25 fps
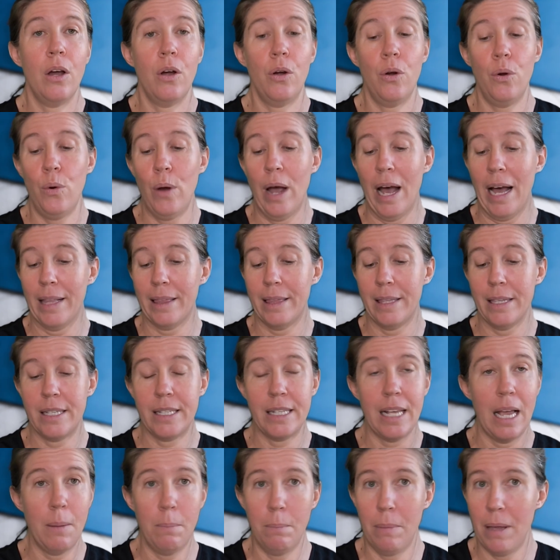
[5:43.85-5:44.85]
who had the
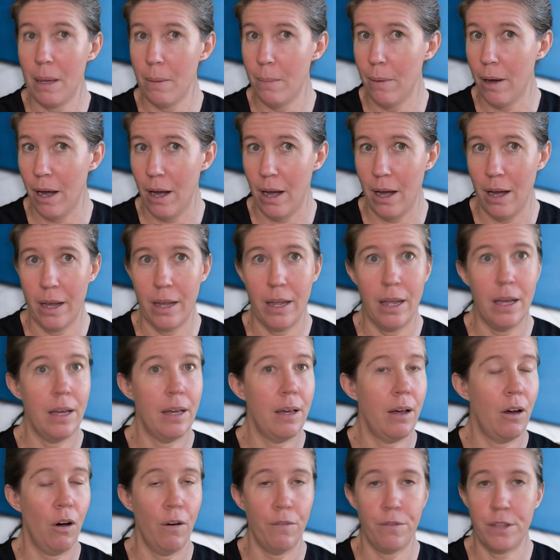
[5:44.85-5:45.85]
same BMI,
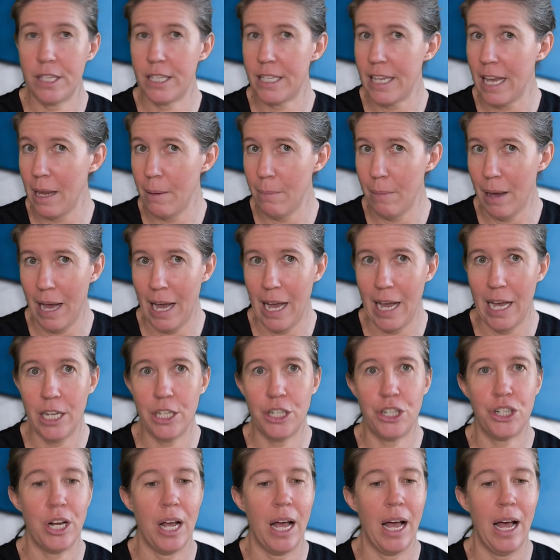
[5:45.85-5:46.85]
of the same
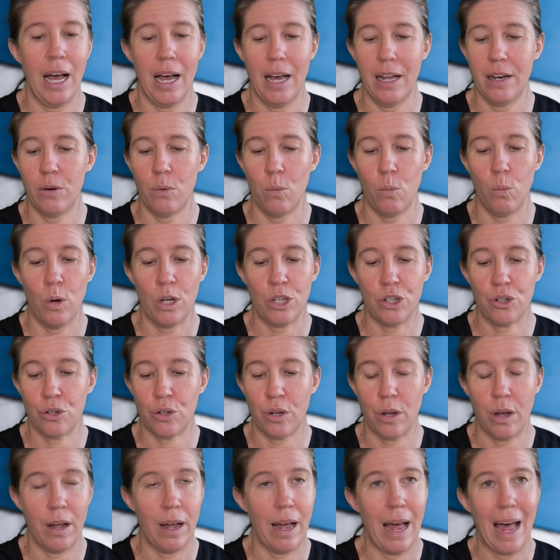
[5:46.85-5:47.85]
age, and
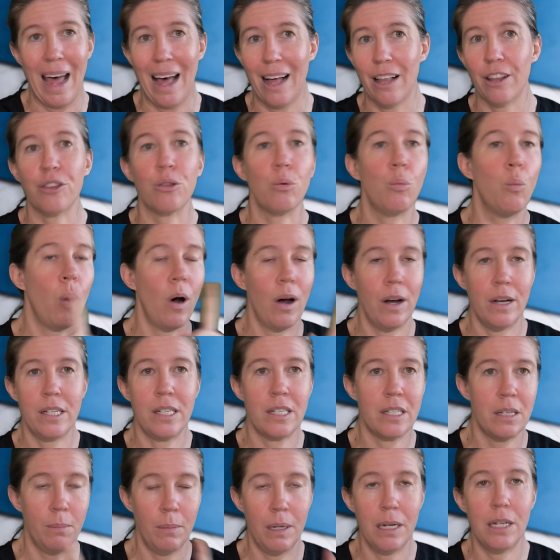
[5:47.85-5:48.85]
was
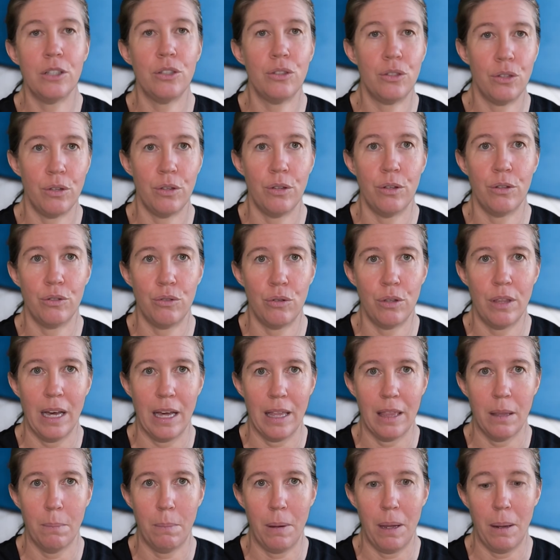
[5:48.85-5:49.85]
health-wise similar to the
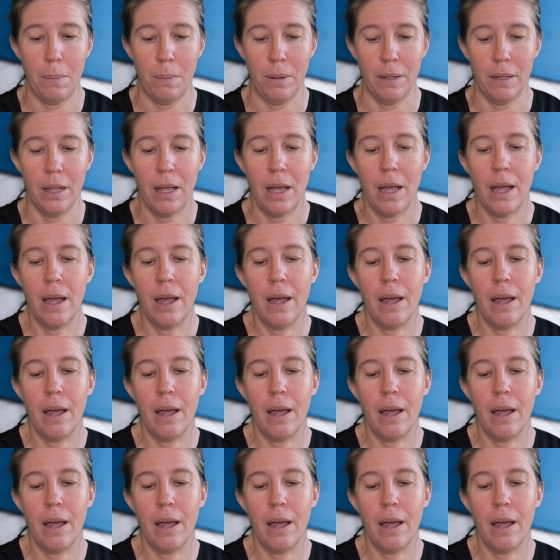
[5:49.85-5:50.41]
other people,